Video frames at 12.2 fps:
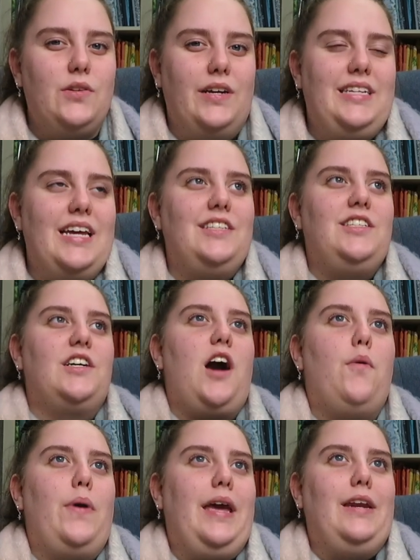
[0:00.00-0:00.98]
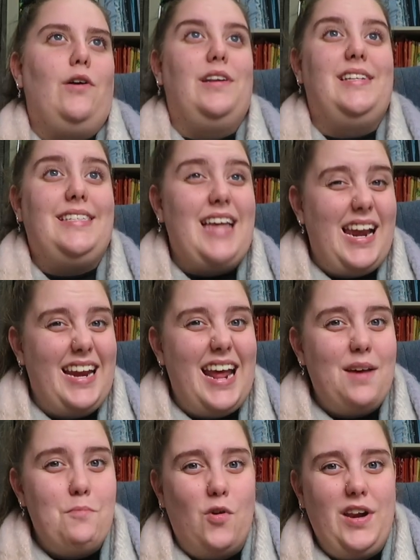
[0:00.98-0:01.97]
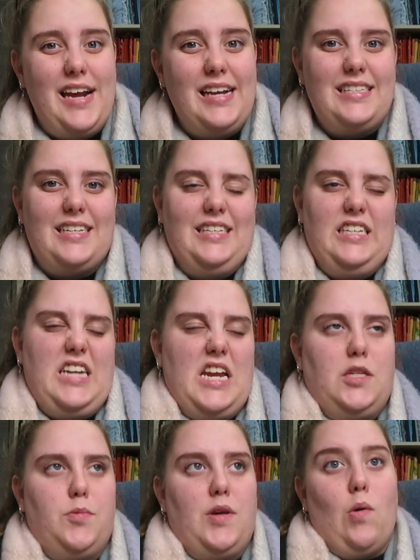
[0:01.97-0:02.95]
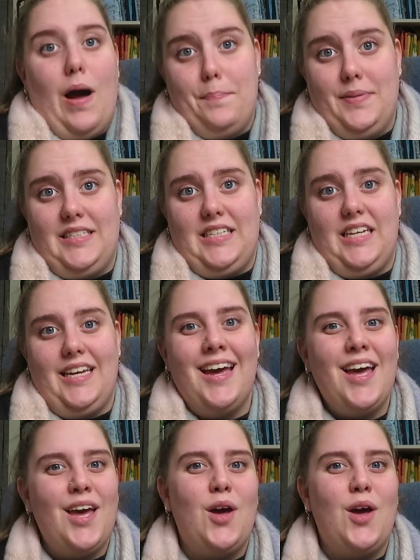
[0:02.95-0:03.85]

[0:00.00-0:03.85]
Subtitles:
So I tend to go in on Saturday mornings because it tends to be quite busy